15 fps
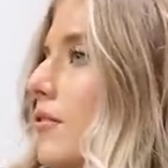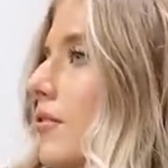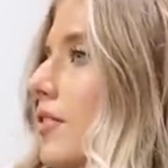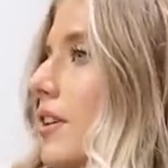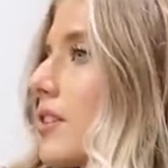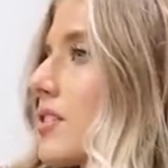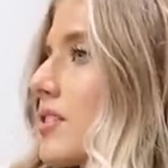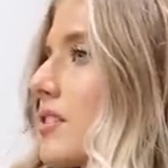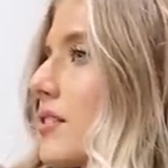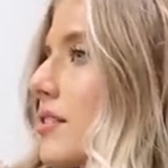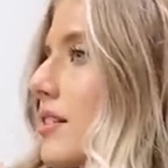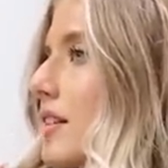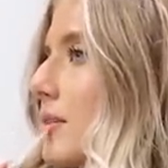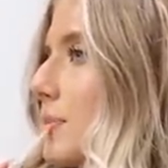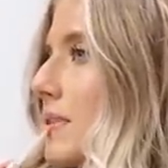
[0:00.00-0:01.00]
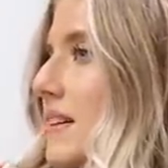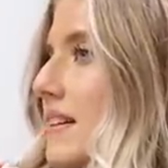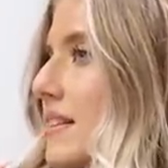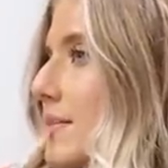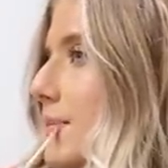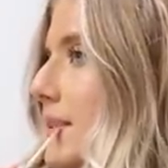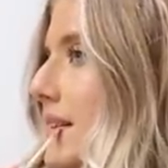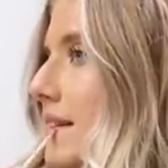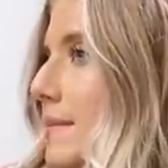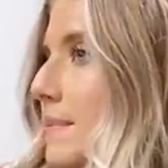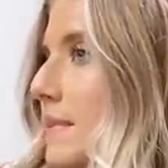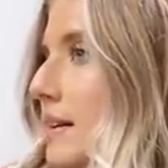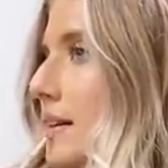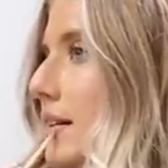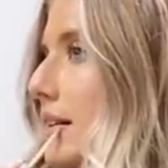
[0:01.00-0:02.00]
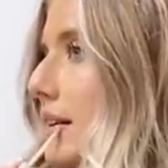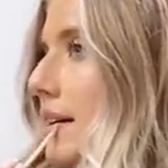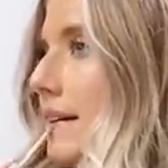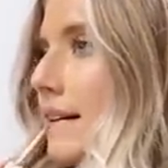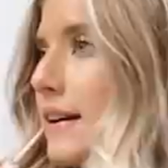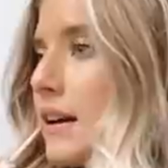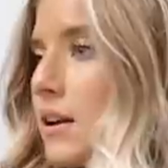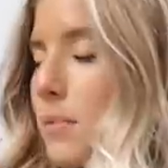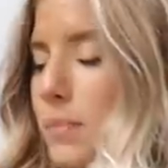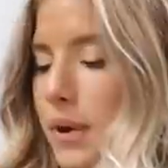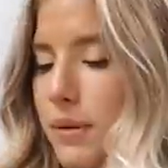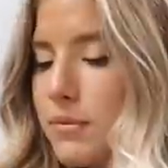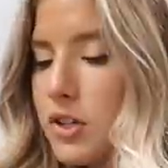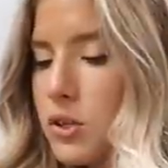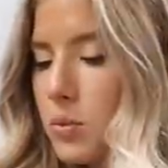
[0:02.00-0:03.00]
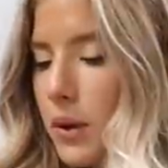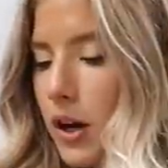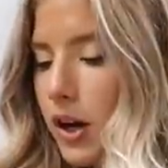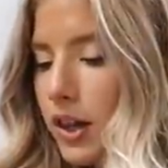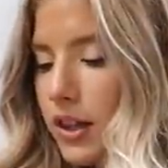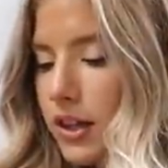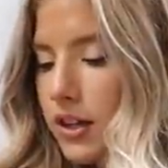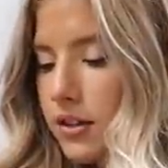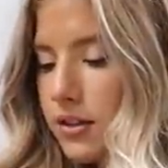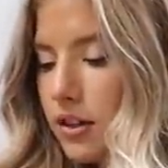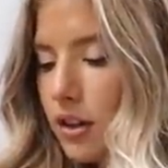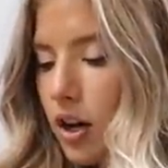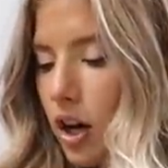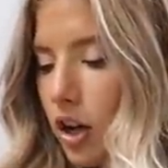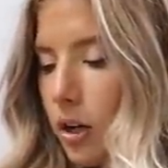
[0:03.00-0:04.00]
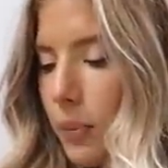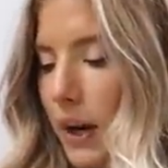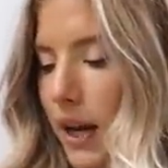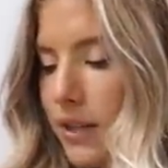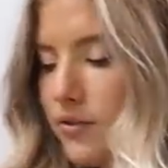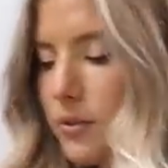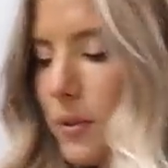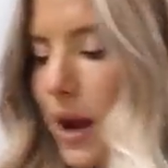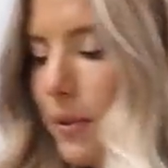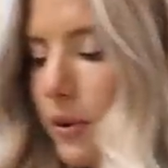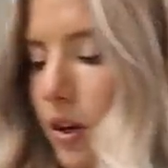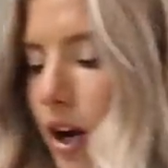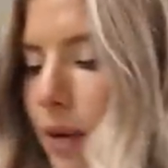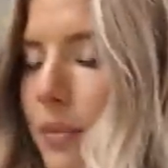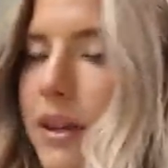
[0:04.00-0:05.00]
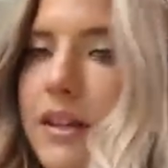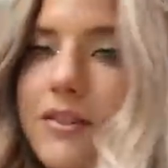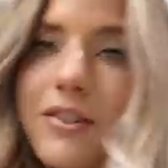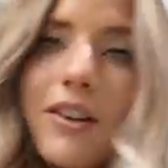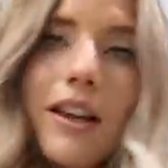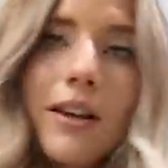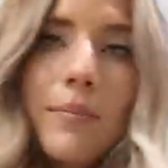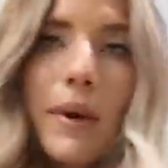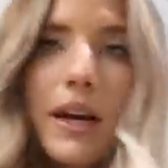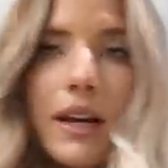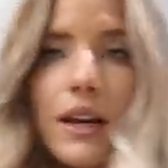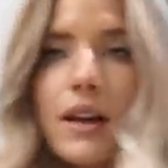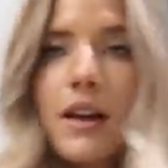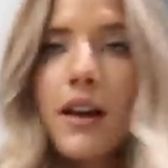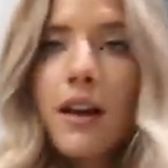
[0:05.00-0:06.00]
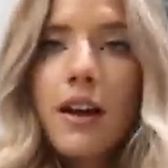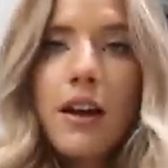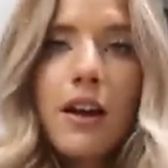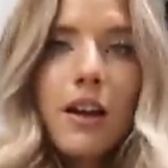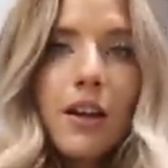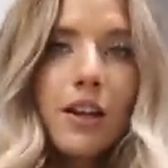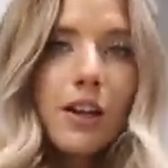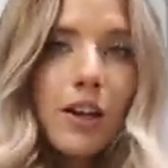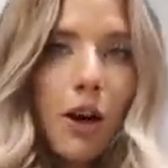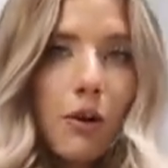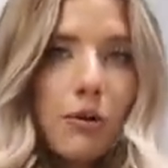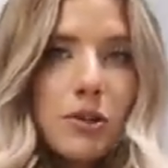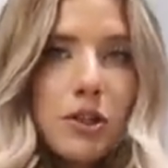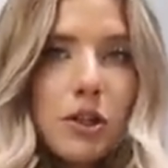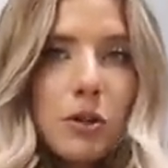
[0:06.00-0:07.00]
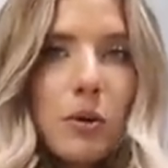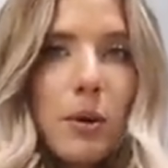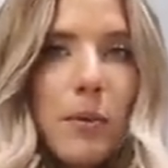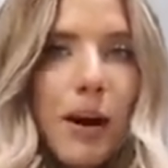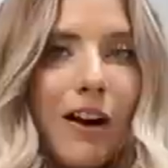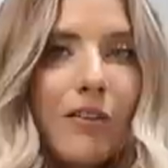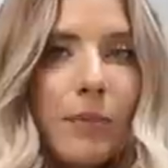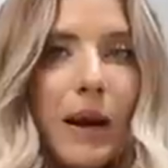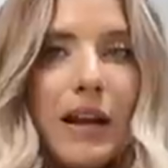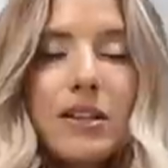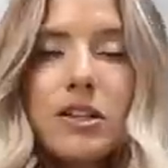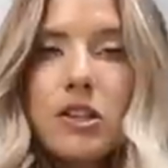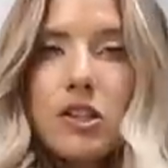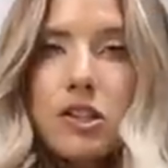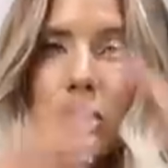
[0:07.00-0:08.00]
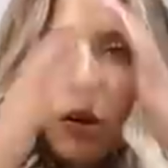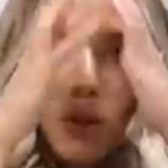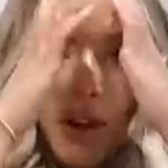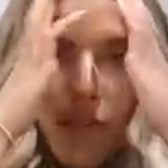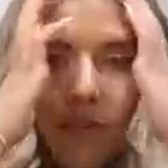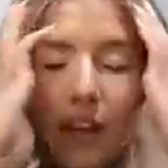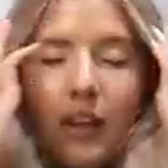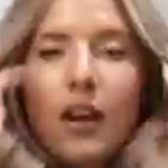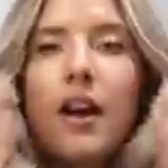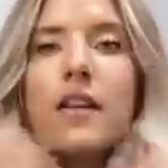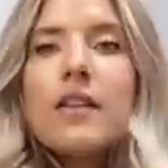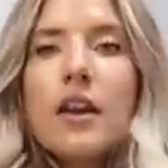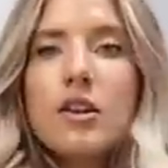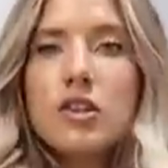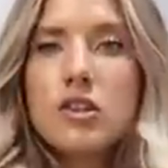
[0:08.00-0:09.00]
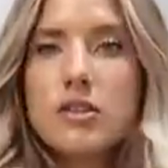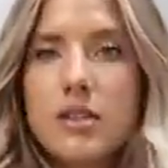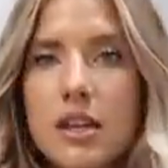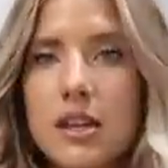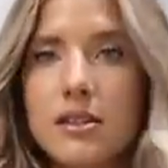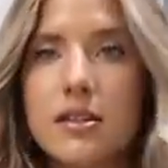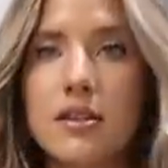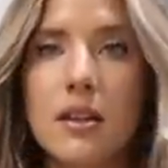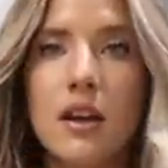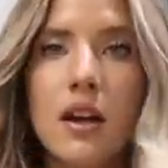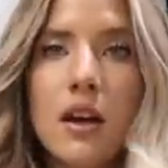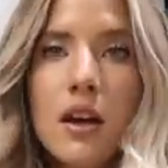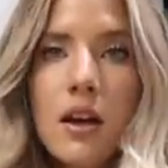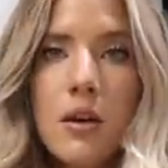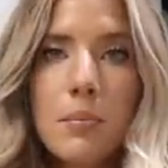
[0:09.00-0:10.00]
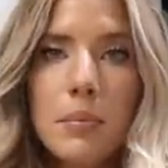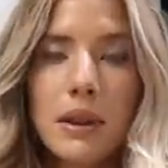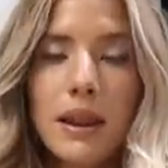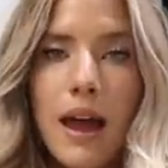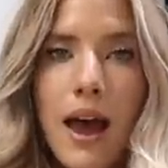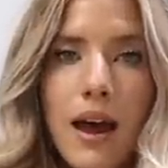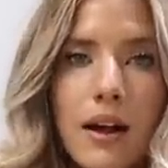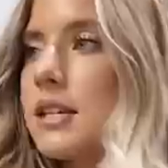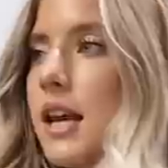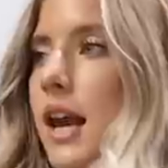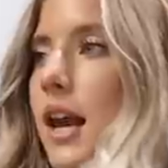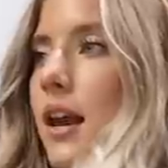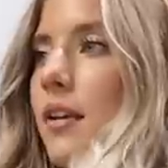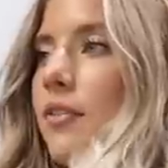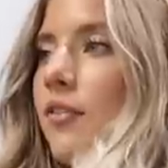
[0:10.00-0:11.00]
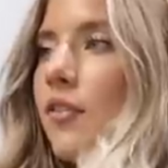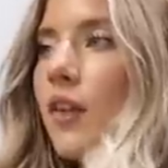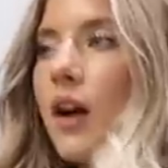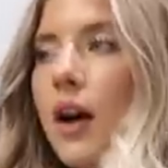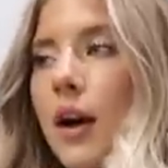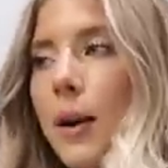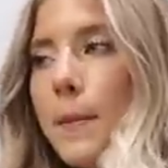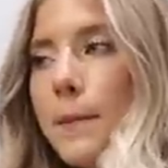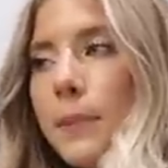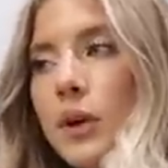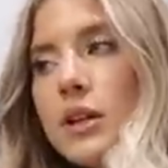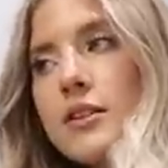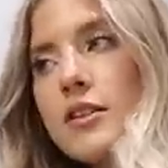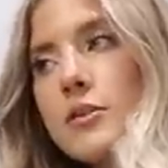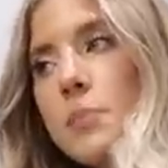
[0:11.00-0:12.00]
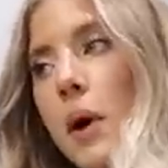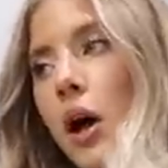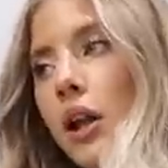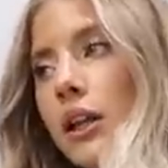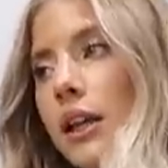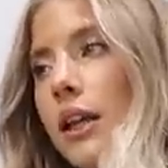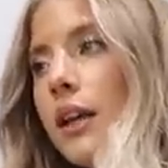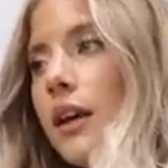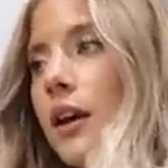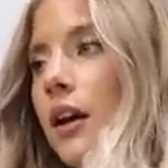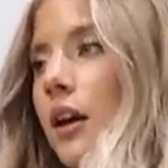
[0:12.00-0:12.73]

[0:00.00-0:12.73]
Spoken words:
finishing up the makeup look, but I'm just wearing these cargo pants from Abercrombie. These are like my go-to pair of pants. They're so comfy. And then just this black tank from Princess Polly.